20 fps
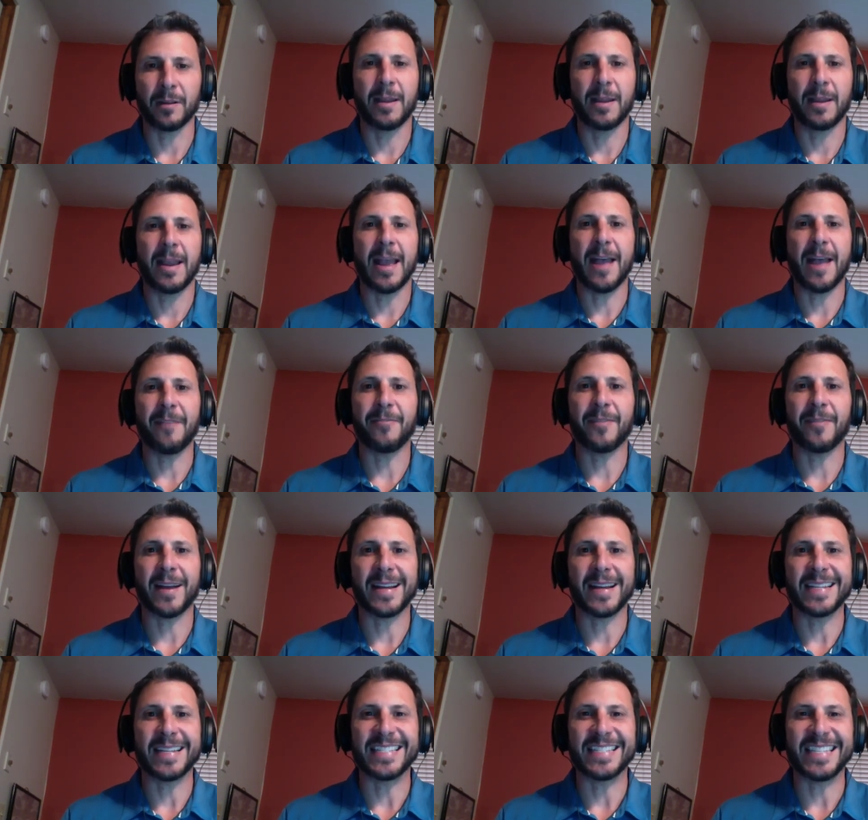F
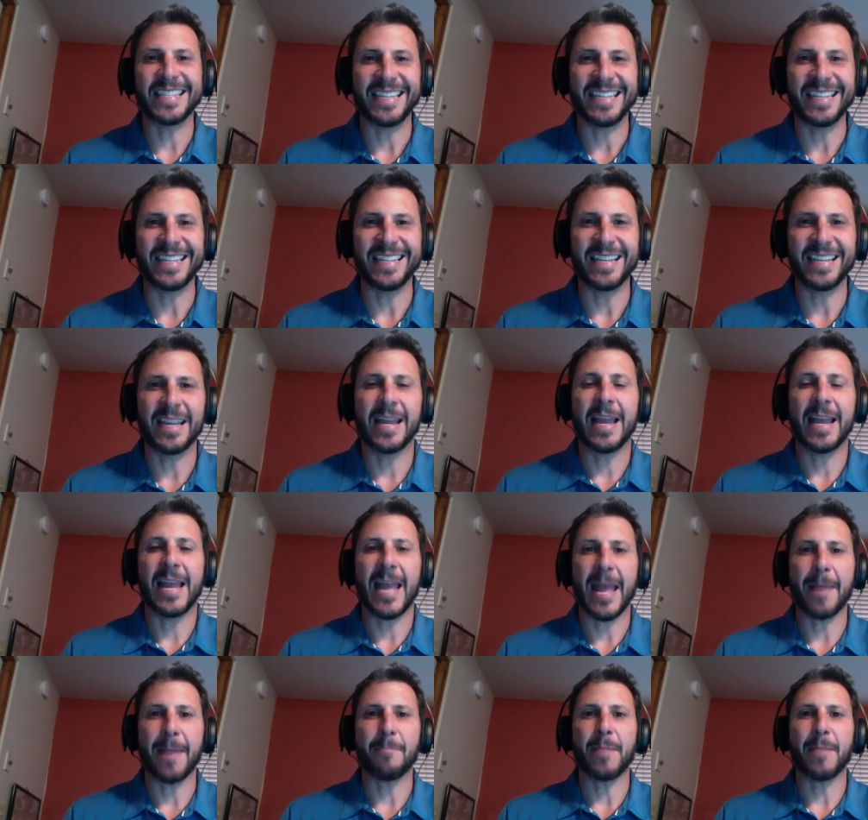I T
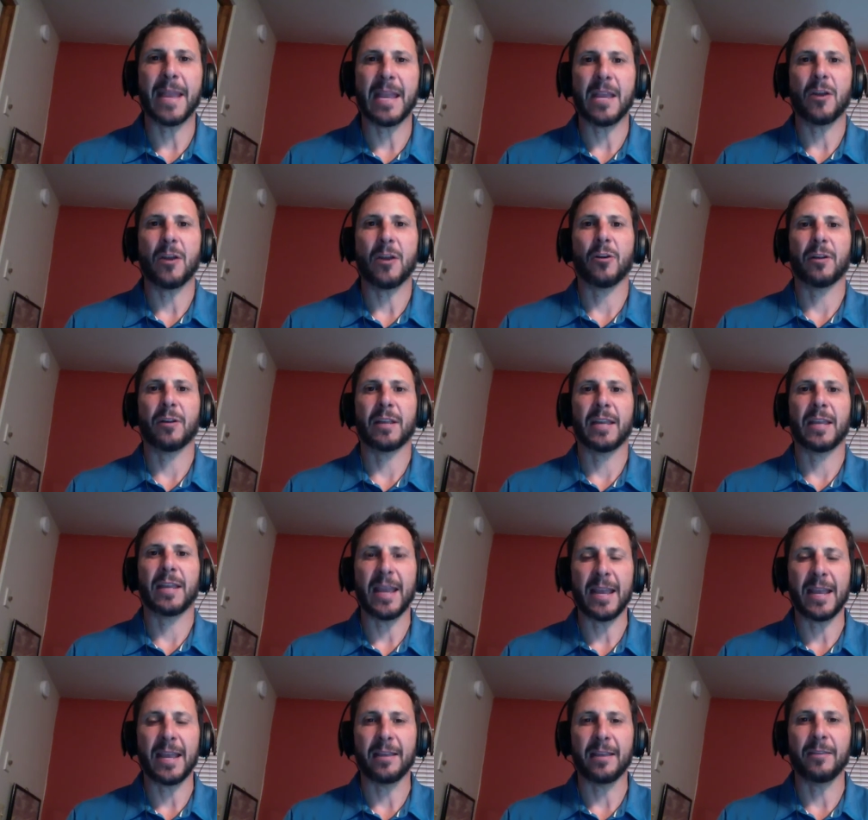M A R
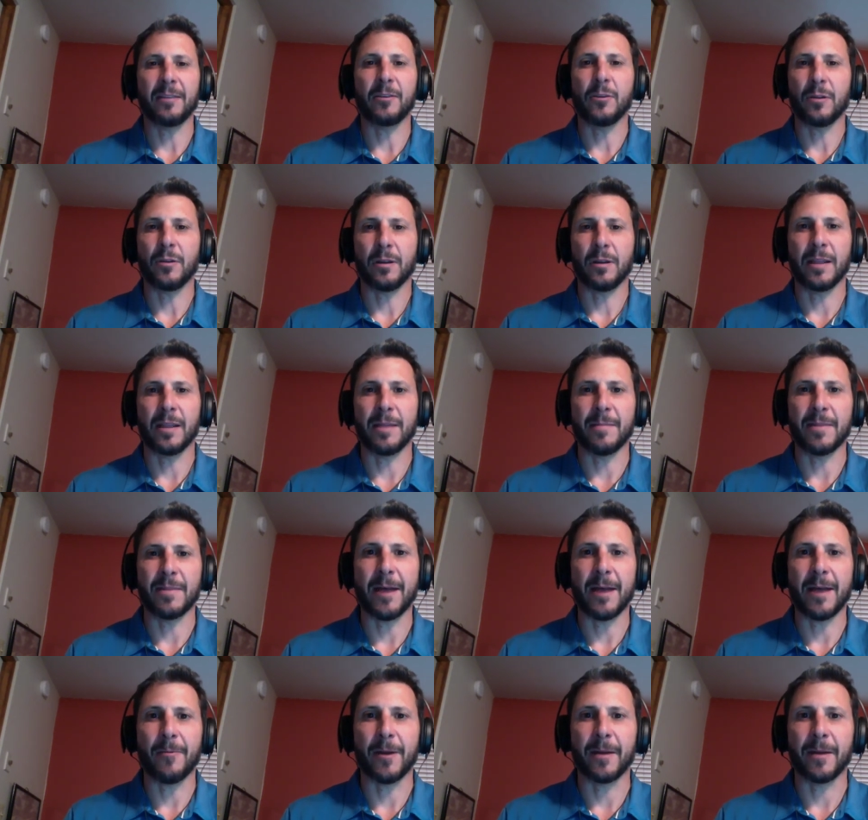K, you can claim it
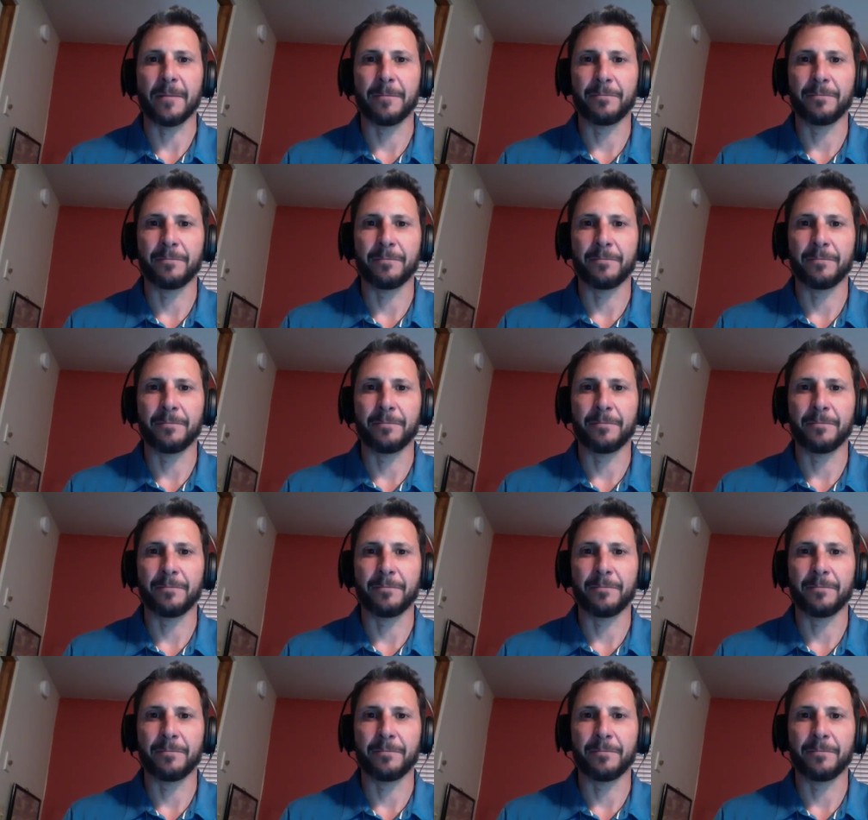that way.